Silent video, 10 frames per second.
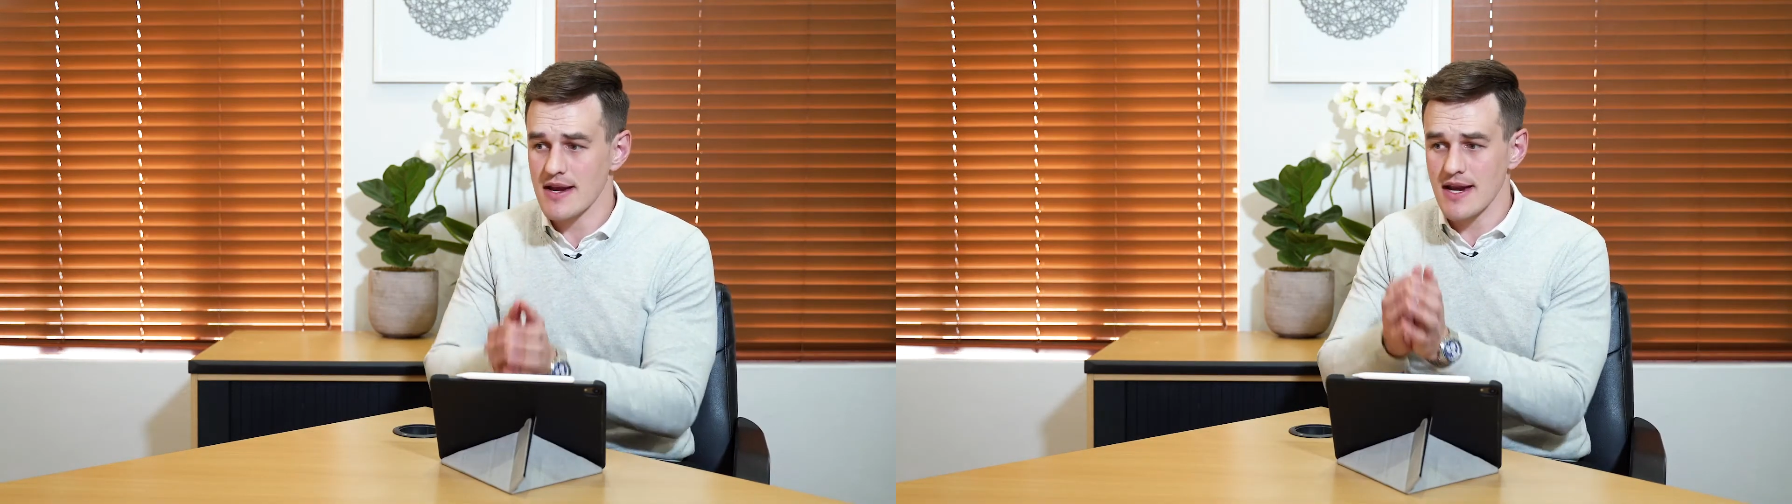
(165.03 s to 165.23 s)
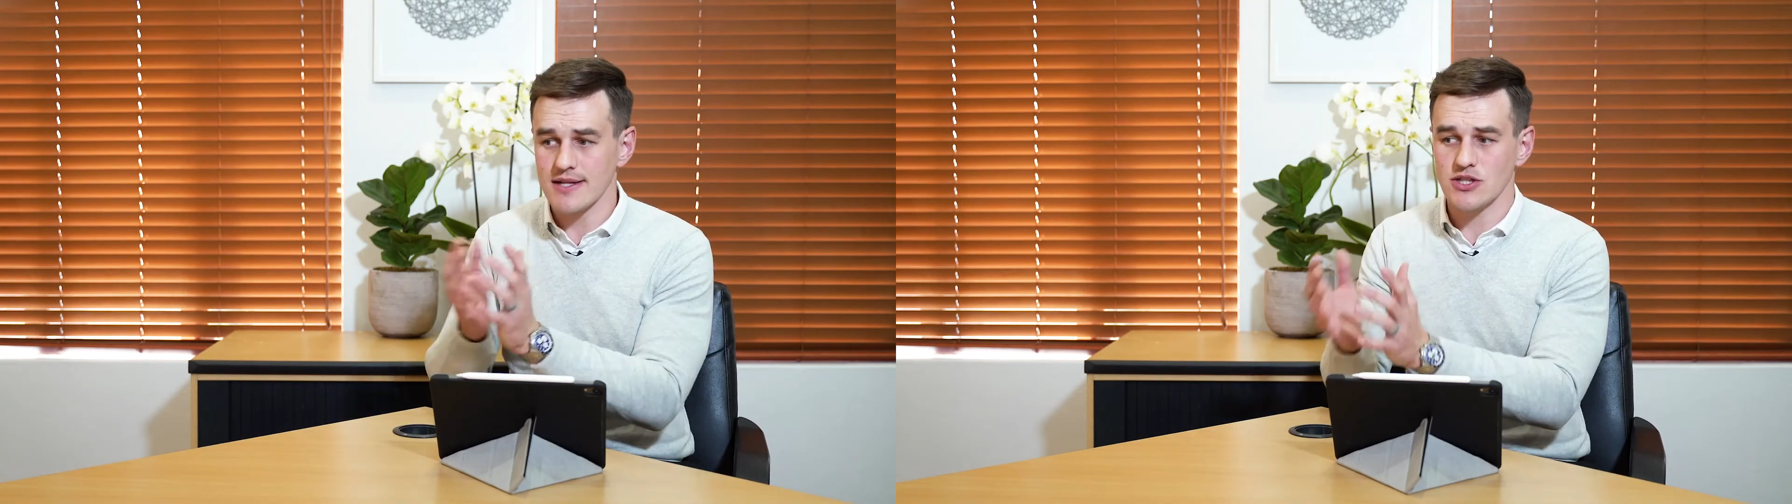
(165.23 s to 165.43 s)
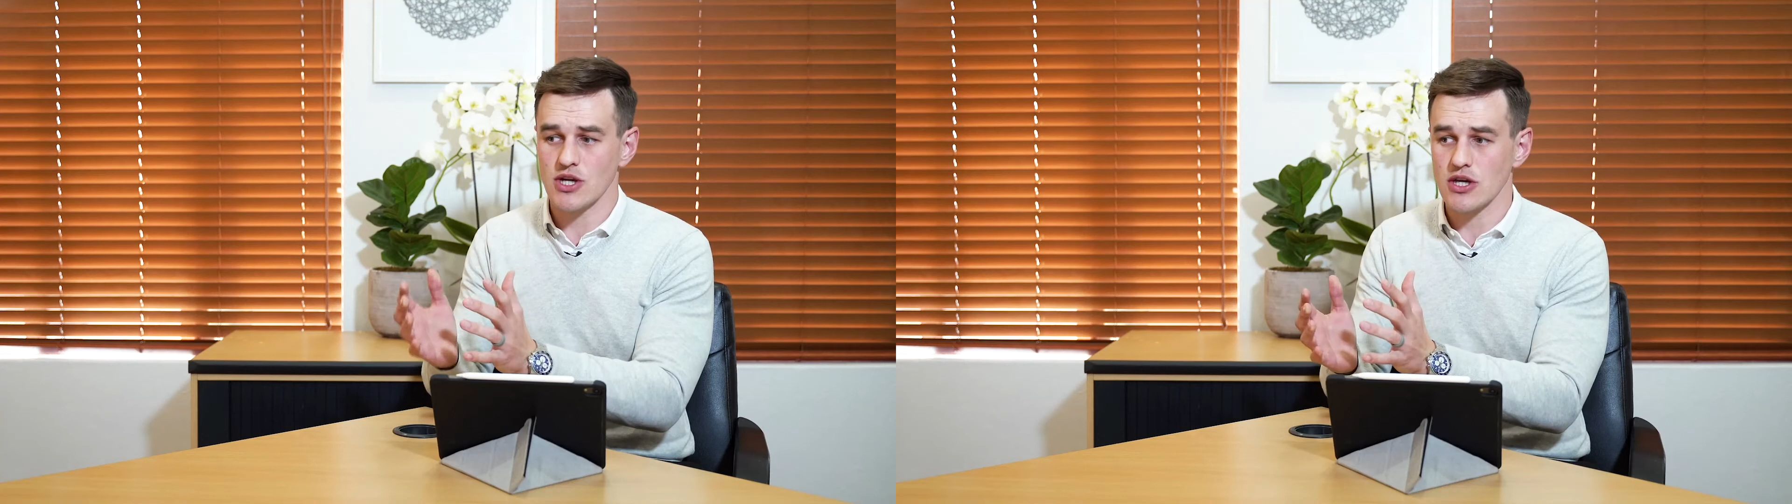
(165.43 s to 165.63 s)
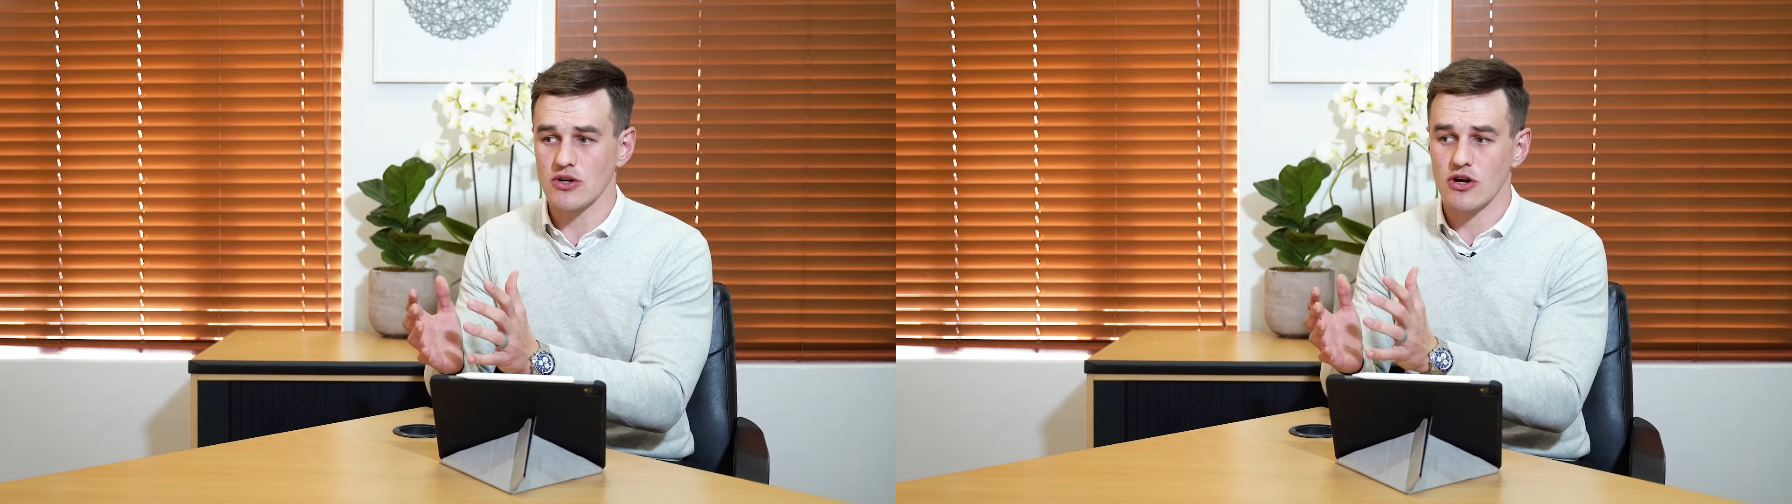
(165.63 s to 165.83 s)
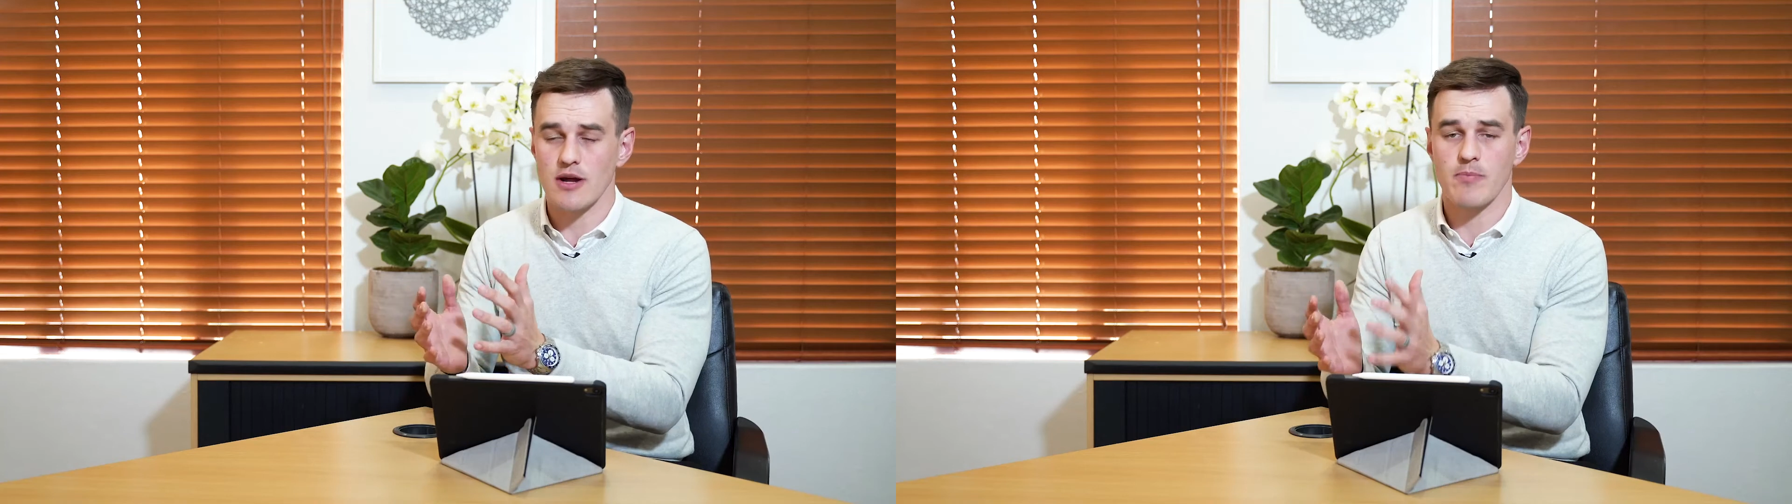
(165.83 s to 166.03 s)
next year
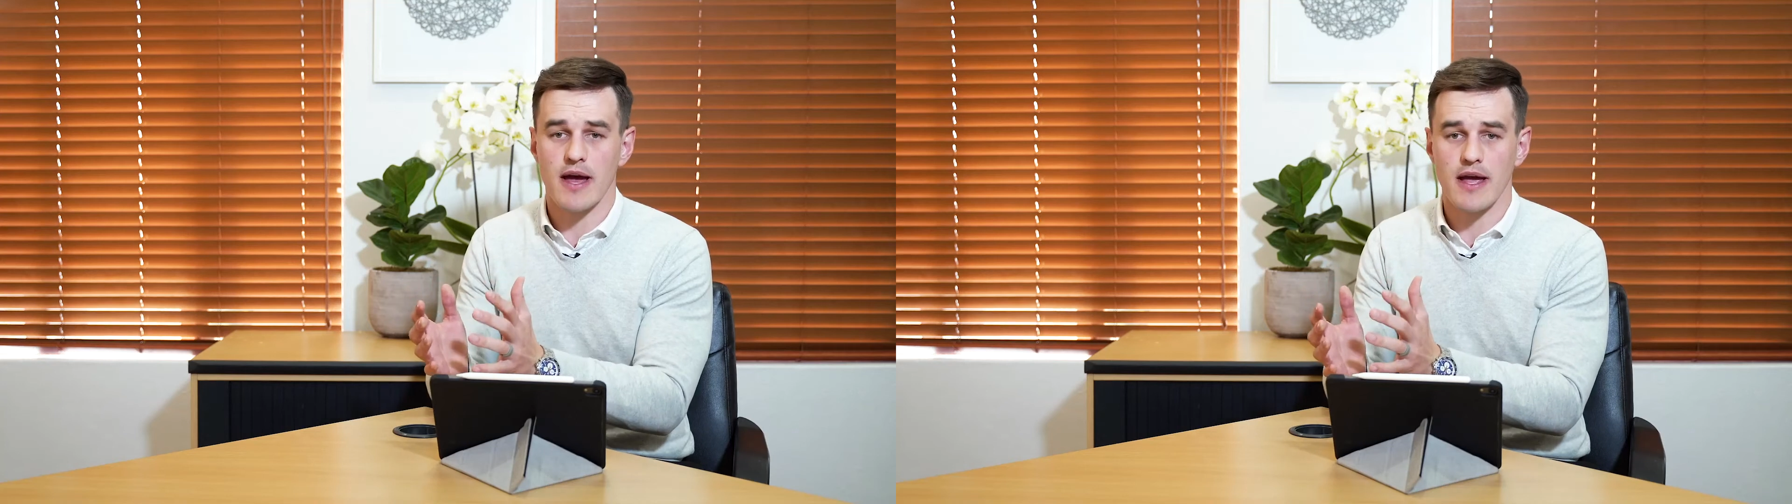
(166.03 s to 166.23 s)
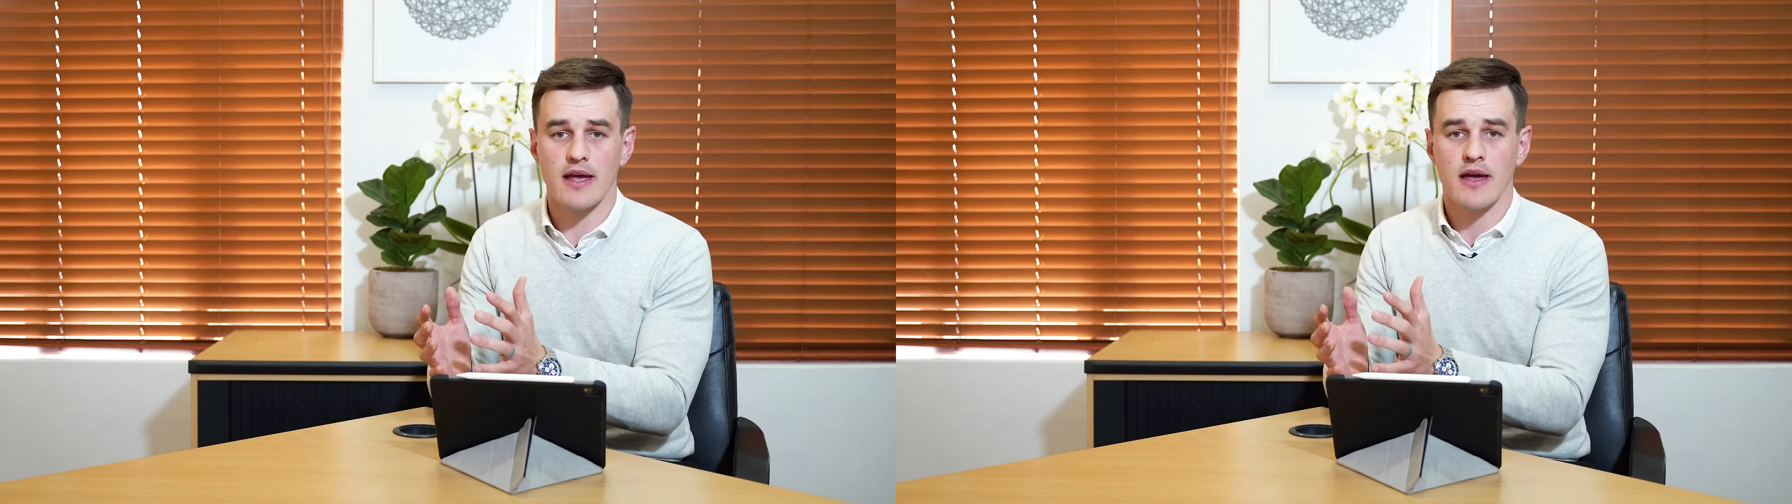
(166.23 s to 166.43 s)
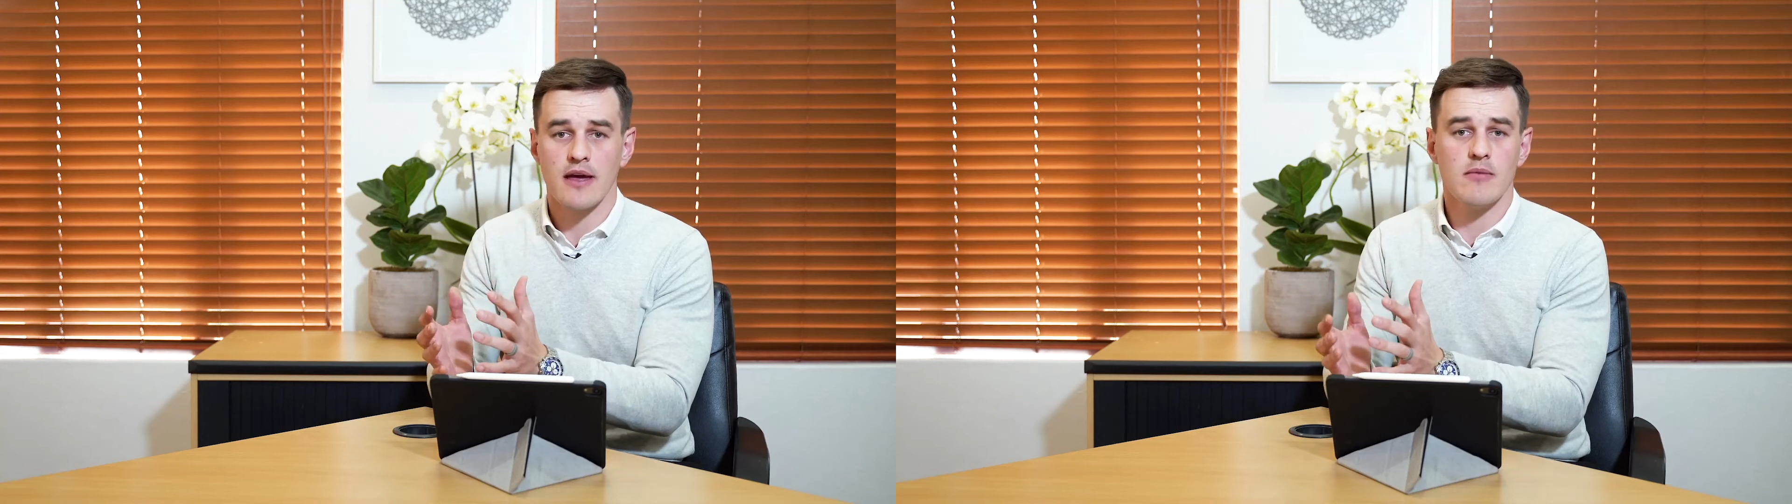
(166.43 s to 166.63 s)
you're going to pay